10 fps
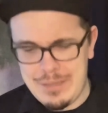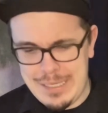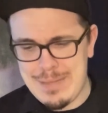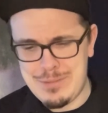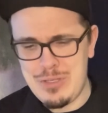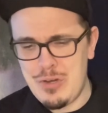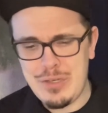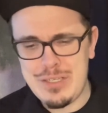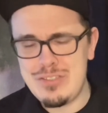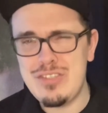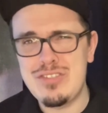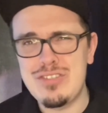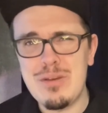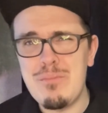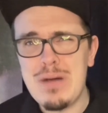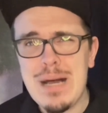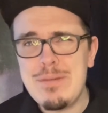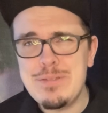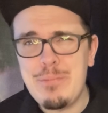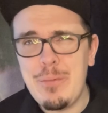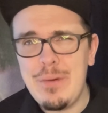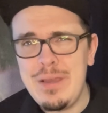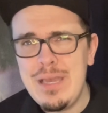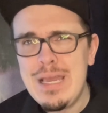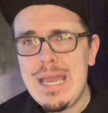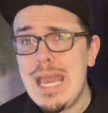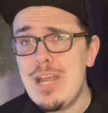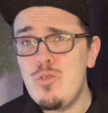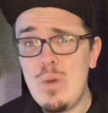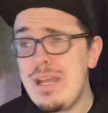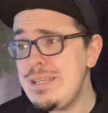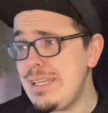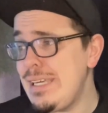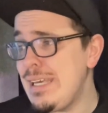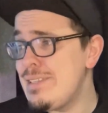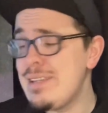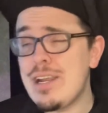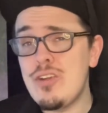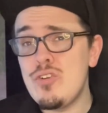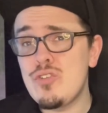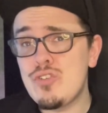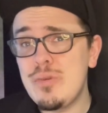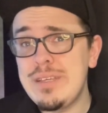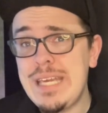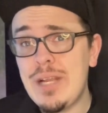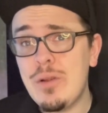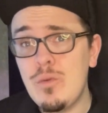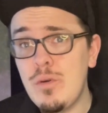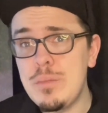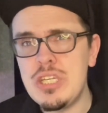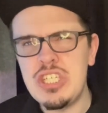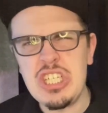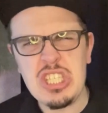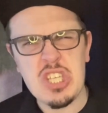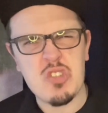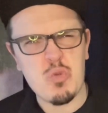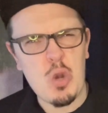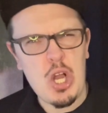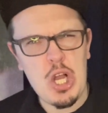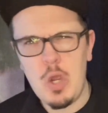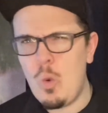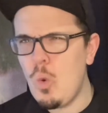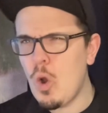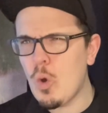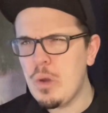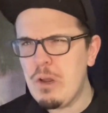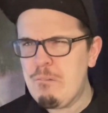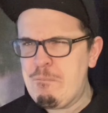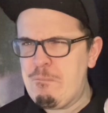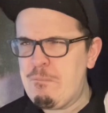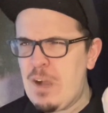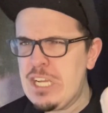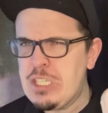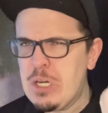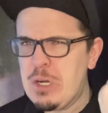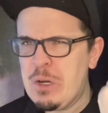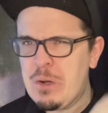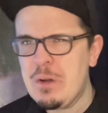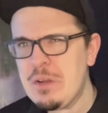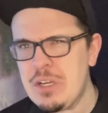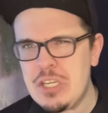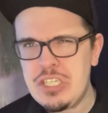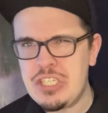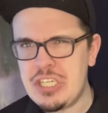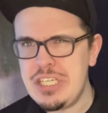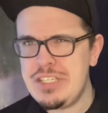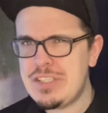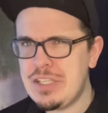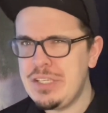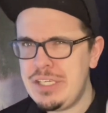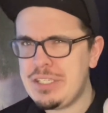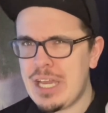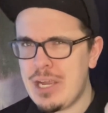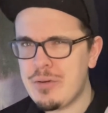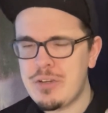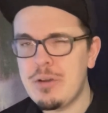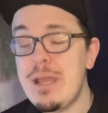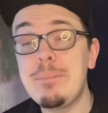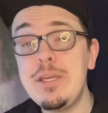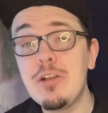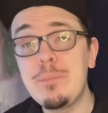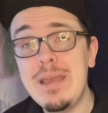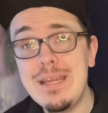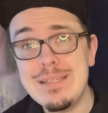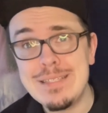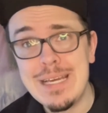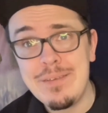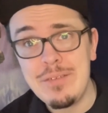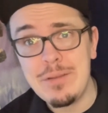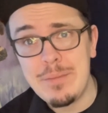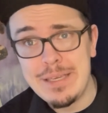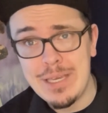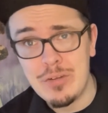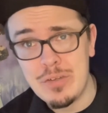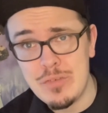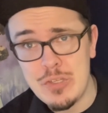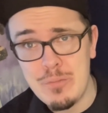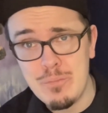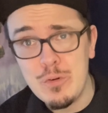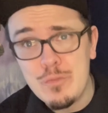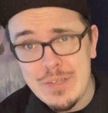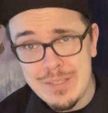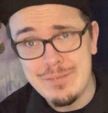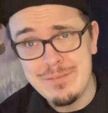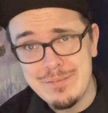Captain Hook is just some mama's boy. And Wendy is not a nurturing, caring woman. She's a strong warrior fighter. She's the lead character. Yet Peter Pan is not even the main character of his own movie.